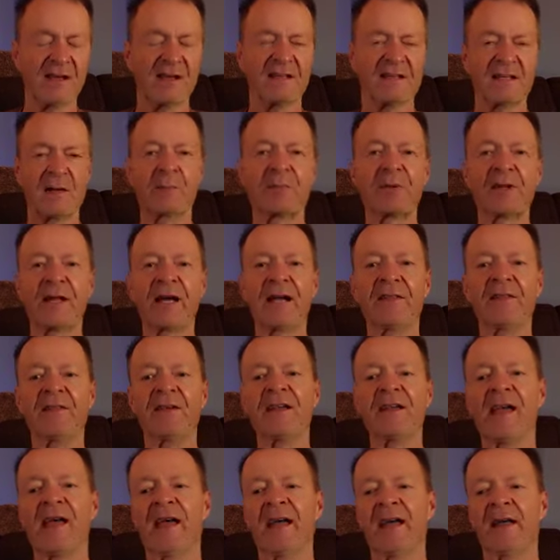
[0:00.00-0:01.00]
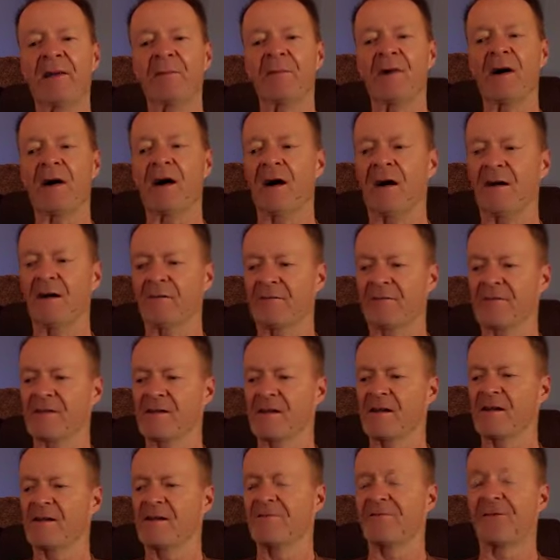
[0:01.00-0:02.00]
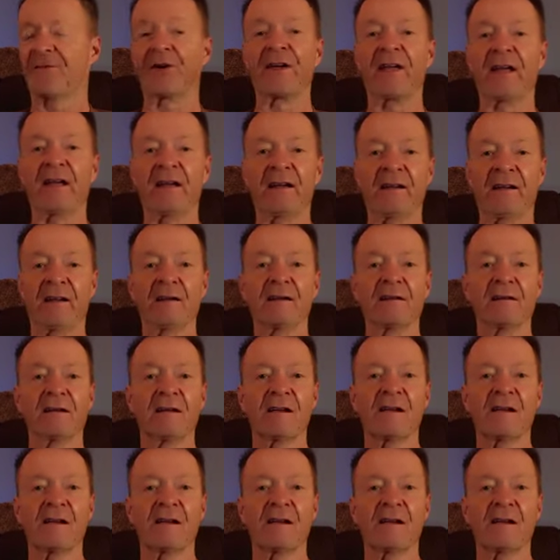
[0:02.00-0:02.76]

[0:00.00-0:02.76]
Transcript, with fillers: to play the game of forgetting,